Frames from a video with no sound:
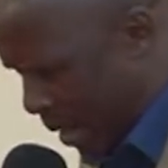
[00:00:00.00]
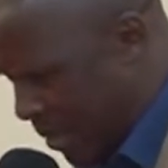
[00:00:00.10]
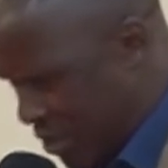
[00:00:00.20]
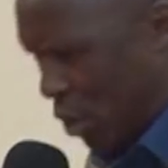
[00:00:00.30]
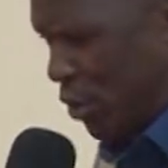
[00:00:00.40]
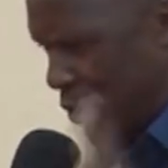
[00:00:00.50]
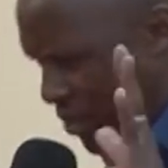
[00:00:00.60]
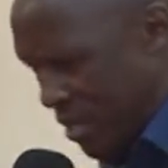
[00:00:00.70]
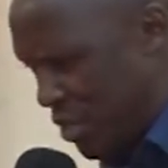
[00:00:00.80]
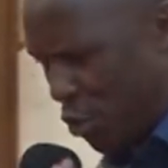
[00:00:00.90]
And so you
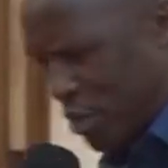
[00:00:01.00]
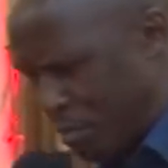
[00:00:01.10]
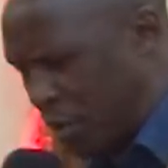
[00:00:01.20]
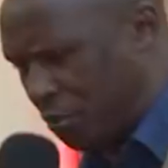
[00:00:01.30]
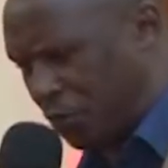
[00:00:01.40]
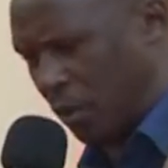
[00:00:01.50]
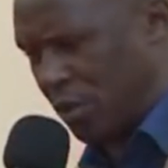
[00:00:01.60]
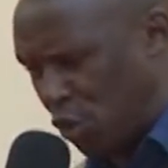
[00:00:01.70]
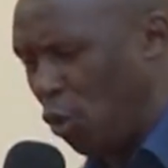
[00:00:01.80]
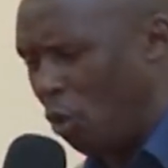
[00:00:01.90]
see, she was beautiful.
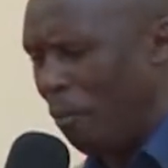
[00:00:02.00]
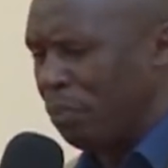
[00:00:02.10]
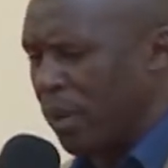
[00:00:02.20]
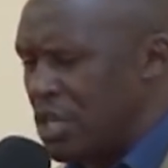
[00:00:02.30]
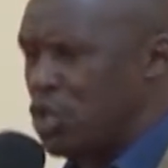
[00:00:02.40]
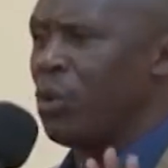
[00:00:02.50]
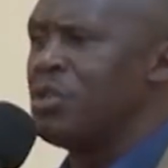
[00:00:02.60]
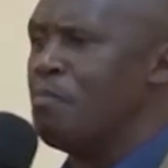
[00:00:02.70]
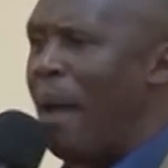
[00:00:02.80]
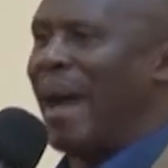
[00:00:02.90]
Two, she
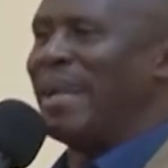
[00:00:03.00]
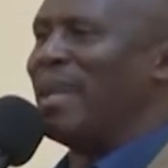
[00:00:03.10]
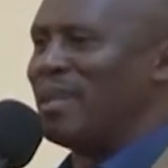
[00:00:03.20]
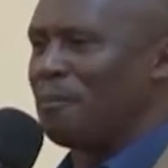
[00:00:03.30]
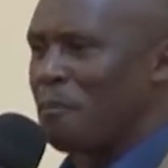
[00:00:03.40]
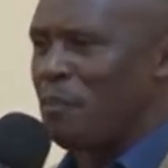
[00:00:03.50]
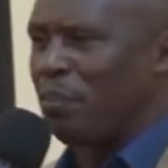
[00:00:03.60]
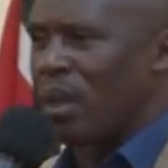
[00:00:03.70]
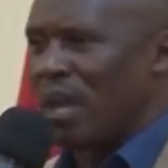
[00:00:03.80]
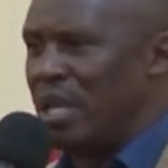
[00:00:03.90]
was barren.
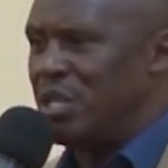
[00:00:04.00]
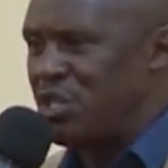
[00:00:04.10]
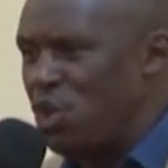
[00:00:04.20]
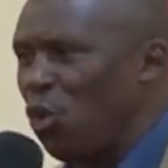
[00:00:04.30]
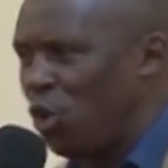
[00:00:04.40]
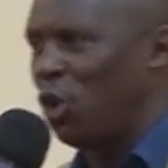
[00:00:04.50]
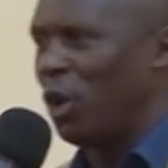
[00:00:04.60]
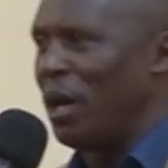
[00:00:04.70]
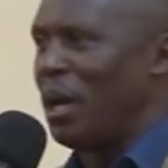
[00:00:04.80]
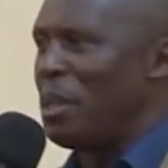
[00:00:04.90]
It took
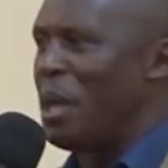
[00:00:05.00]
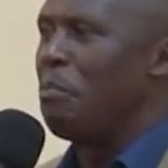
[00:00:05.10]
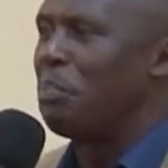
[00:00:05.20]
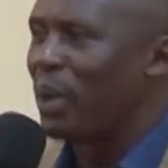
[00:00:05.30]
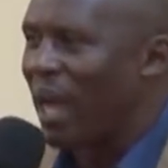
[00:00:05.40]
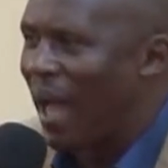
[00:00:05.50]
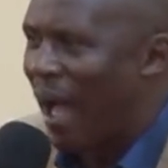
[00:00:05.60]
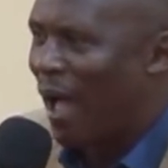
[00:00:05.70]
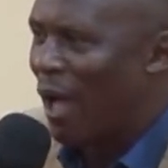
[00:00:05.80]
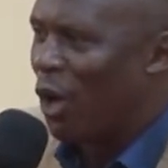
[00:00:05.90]
the
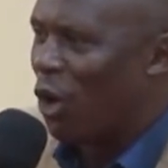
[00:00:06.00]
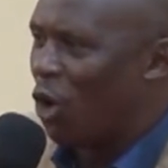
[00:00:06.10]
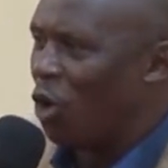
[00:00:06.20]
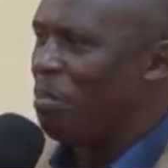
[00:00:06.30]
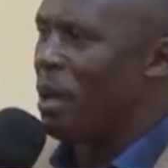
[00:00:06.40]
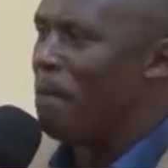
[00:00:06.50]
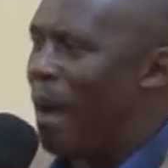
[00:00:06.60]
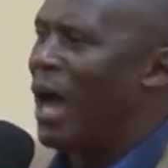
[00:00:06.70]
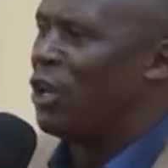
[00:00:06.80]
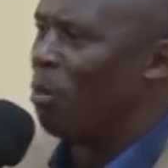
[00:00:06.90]
prayer of the
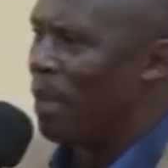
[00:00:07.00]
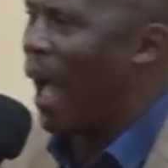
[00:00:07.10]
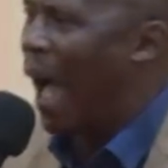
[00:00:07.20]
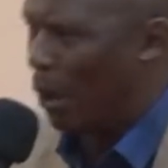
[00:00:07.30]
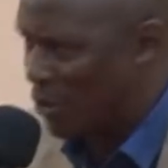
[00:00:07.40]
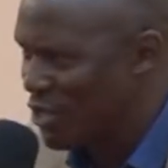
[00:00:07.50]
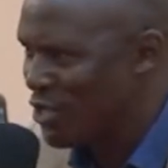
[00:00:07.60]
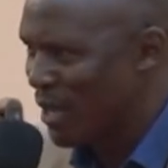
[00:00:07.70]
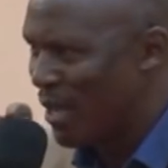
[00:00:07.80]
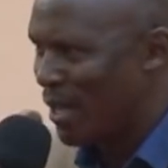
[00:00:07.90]
man of the
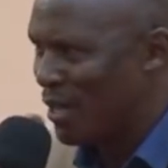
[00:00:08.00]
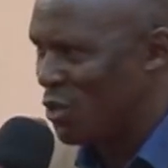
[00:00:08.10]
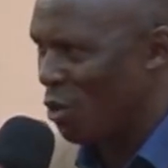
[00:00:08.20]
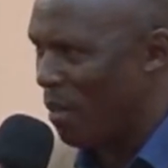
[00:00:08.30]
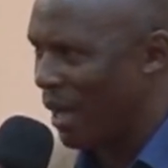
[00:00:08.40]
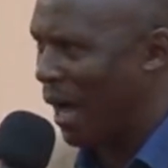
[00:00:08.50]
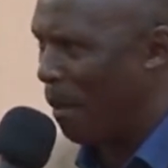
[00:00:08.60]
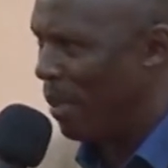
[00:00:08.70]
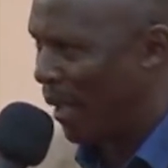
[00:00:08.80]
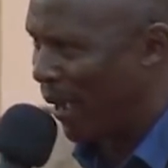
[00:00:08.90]
house to make her
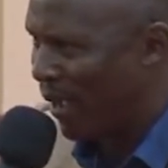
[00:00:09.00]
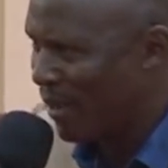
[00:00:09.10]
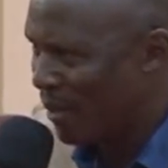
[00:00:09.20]
bear.